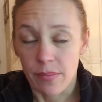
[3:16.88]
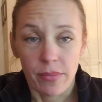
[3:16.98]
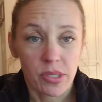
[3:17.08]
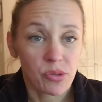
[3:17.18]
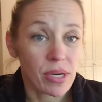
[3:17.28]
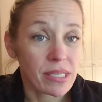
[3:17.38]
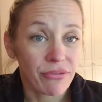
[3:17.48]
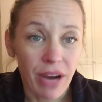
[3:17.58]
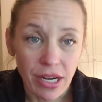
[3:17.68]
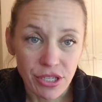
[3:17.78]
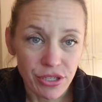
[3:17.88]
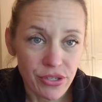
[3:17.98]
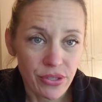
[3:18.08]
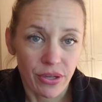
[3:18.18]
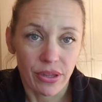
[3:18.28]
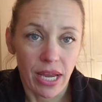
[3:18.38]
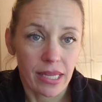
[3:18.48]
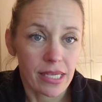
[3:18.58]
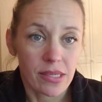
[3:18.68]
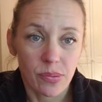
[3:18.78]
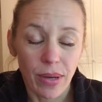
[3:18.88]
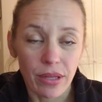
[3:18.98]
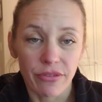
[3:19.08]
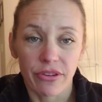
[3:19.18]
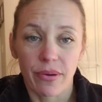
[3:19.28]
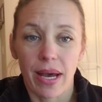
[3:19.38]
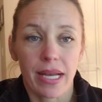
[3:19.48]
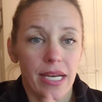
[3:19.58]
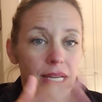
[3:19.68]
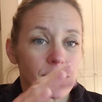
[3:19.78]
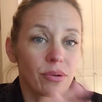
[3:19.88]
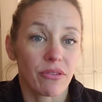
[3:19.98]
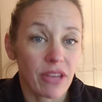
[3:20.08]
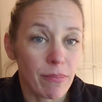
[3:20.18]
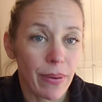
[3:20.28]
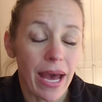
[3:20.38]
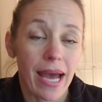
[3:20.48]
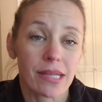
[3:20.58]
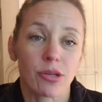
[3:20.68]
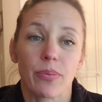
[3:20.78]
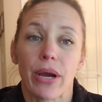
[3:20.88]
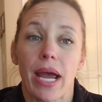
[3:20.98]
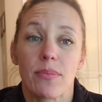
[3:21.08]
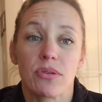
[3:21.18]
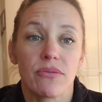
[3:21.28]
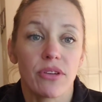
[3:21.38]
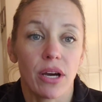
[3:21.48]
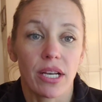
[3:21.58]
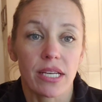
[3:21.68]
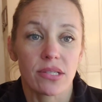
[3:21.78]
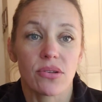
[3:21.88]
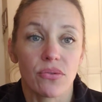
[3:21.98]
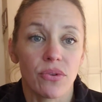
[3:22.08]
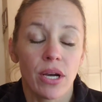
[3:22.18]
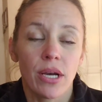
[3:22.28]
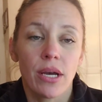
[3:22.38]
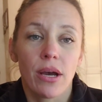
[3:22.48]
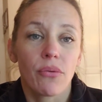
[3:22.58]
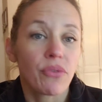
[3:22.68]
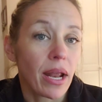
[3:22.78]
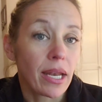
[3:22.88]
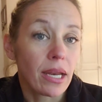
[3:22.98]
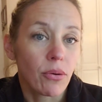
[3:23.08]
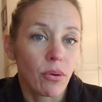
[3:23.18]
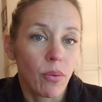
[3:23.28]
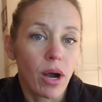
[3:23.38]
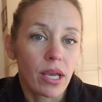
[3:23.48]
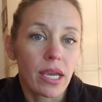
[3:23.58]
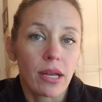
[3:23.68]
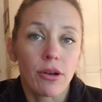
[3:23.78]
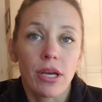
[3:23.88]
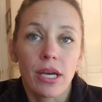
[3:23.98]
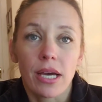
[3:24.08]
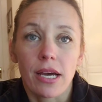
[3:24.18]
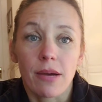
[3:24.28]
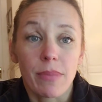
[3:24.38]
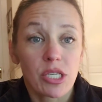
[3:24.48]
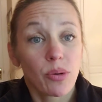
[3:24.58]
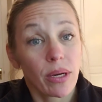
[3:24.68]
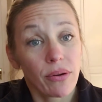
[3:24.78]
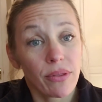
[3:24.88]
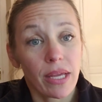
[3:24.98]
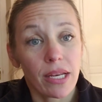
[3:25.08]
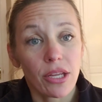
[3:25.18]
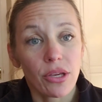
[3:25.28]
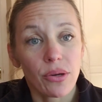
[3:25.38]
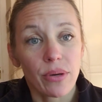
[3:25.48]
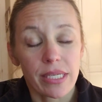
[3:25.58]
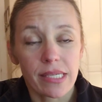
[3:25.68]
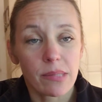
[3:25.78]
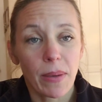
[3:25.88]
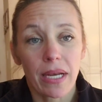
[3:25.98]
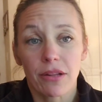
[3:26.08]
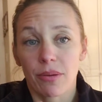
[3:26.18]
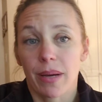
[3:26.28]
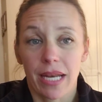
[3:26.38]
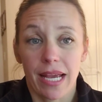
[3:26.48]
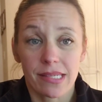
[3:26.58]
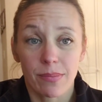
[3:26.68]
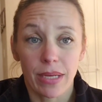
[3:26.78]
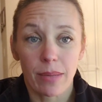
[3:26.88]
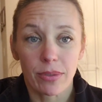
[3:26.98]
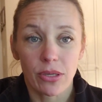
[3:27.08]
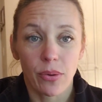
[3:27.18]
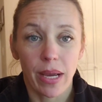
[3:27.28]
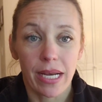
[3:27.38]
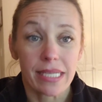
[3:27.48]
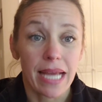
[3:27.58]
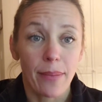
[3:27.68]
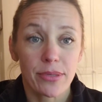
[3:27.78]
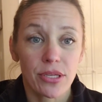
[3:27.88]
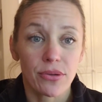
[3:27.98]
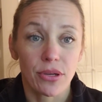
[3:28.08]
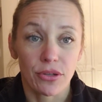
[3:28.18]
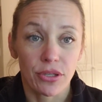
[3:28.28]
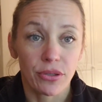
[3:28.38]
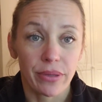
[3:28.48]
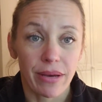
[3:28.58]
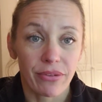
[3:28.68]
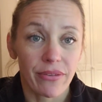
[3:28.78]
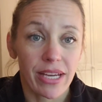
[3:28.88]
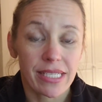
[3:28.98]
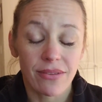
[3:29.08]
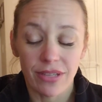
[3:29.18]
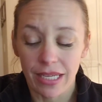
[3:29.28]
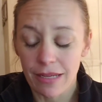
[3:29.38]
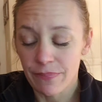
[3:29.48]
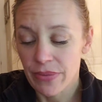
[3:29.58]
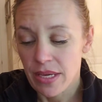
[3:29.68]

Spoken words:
Stress fractures are likely as well if you had any sort of impact, or perhaps you've gone into running or walking much quicker than you anticipated and your body hasn't been able to quite adapt to your new level of activity.